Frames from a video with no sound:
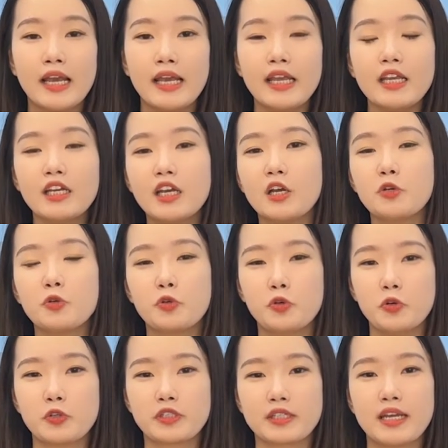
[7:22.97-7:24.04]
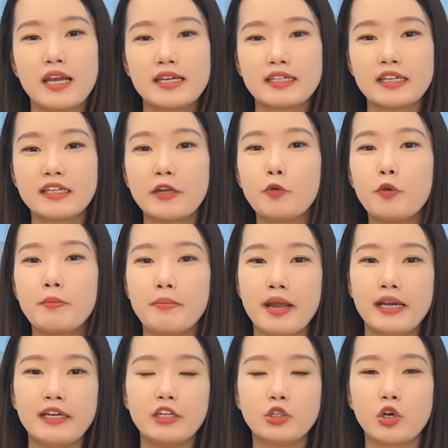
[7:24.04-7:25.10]
In conclusion, today we
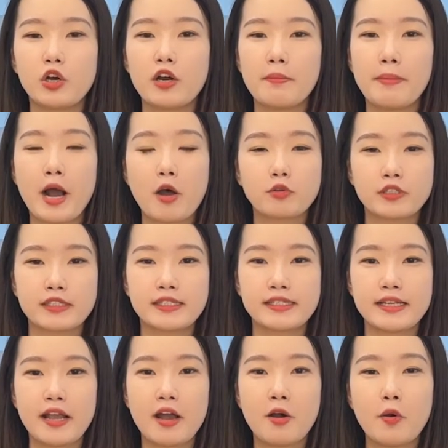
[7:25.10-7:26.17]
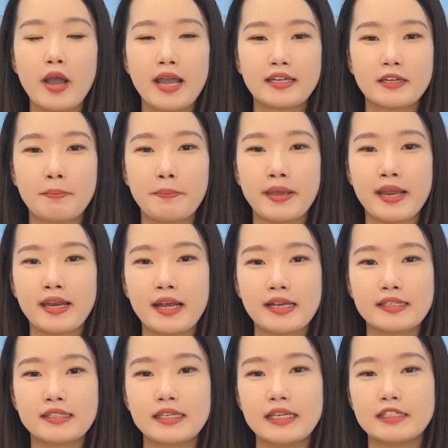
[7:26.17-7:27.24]
mainly talk about the cell and the BMS